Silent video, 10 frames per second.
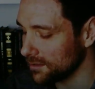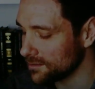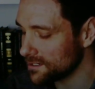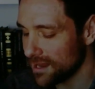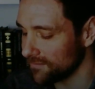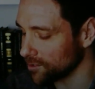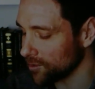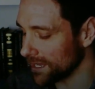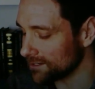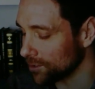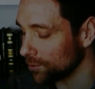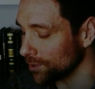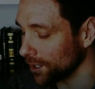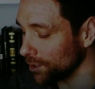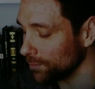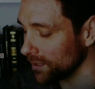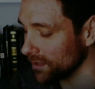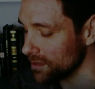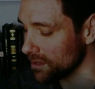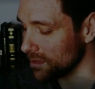She'd never created a
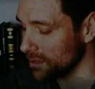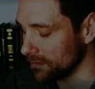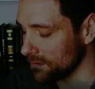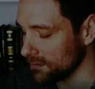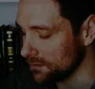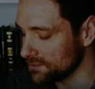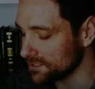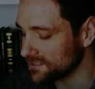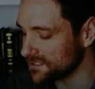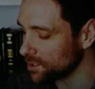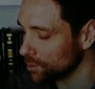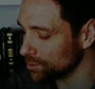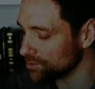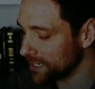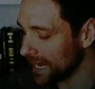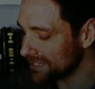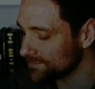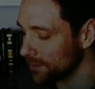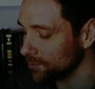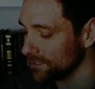cornucopia, just a tawdry glass
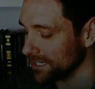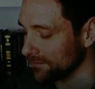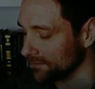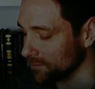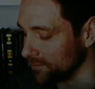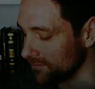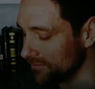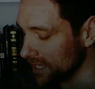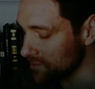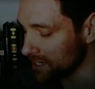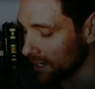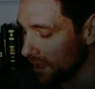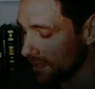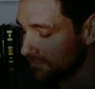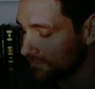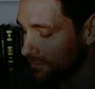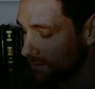building full of inferior life.